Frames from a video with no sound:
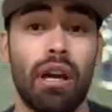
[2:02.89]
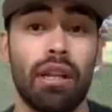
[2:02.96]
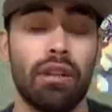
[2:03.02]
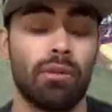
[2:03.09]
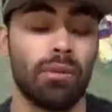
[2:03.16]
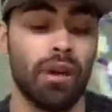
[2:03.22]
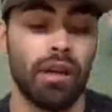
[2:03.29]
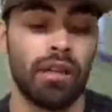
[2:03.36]
on the
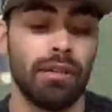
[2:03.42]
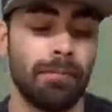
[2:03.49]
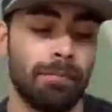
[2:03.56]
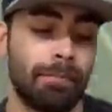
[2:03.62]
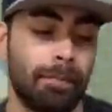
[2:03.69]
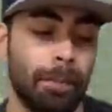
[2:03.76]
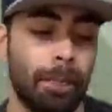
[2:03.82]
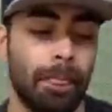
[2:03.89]
run.
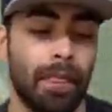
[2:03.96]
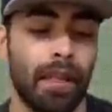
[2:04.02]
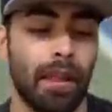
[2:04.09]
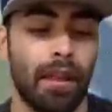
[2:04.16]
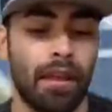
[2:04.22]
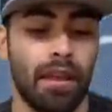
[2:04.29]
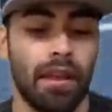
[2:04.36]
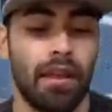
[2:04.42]

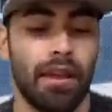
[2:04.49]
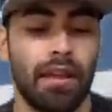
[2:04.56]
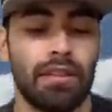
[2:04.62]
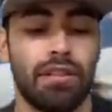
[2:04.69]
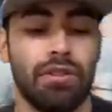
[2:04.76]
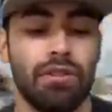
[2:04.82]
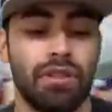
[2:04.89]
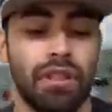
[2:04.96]
As
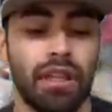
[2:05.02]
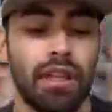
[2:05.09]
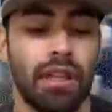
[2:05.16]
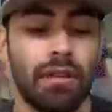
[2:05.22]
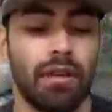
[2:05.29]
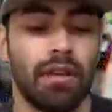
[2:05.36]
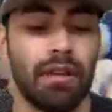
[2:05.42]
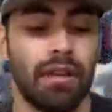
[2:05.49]
you
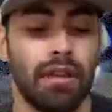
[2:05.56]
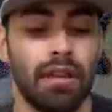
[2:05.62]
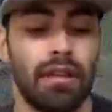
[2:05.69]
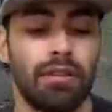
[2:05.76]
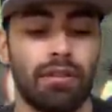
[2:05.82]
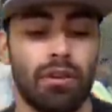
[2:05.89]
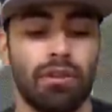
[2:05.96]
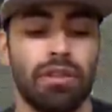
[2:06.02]
see, he
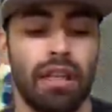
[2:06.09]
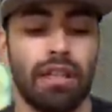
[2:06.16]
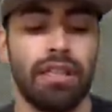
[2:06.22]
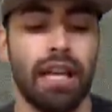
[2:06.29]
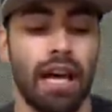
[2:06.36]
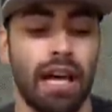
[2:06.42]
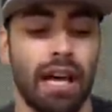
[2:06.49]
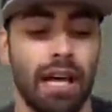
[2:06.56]
throws a
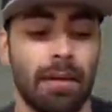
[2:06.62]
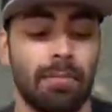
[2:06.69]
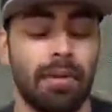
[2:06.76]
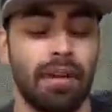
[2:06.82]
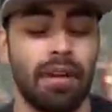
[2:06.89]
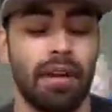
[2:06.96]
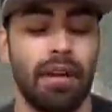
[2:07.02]
dime.